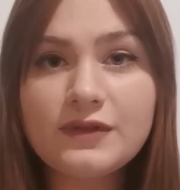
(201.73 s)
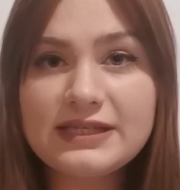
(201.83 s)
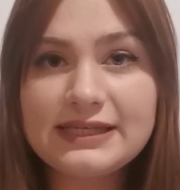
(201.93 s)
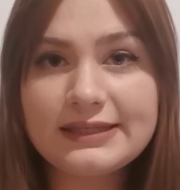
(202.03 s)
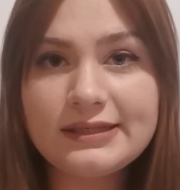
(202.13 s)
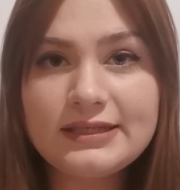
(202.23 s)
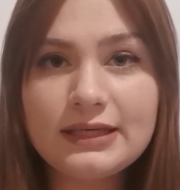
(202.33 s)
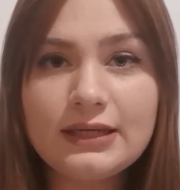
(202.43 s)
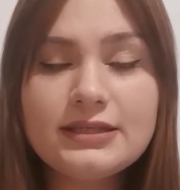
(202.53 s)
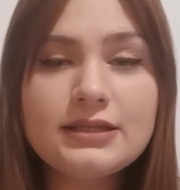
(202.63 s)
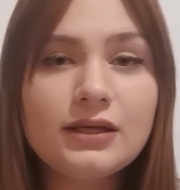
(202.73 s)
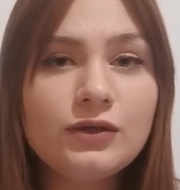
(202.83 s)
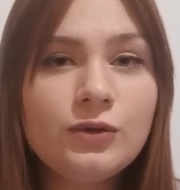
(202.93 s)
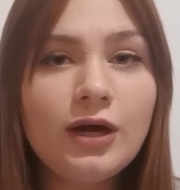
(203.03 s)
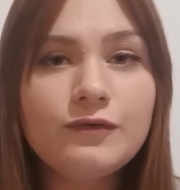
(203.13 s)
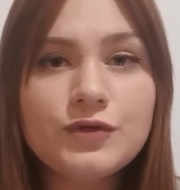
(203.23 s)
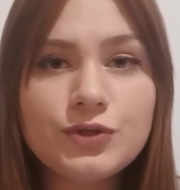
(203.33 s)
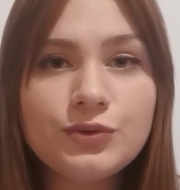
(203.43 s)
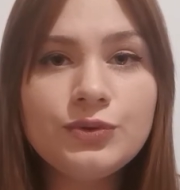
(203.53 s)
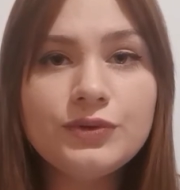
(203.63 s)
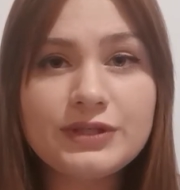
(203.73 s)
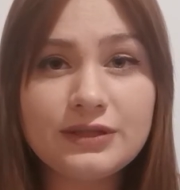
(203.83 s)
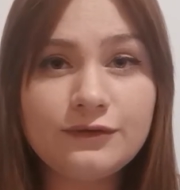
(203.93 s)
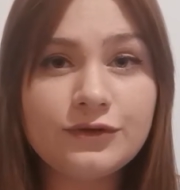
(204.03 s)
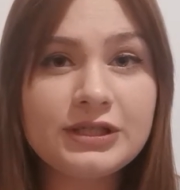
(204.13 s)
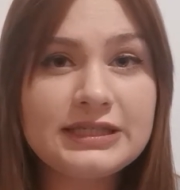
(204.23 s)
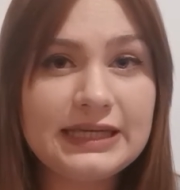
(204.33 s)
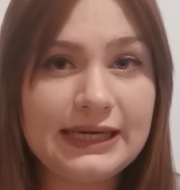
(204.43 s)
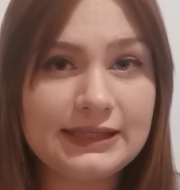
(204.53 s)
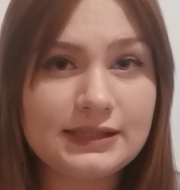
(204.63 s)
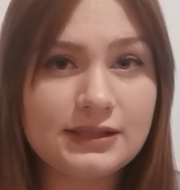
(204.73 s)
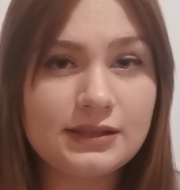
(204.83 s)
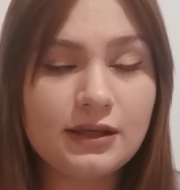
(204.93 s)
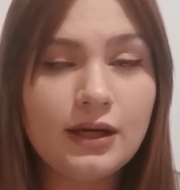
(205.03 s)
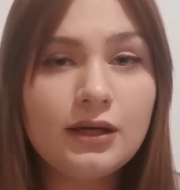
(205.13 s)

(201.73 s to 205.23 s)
For the second task you have 2 different texts.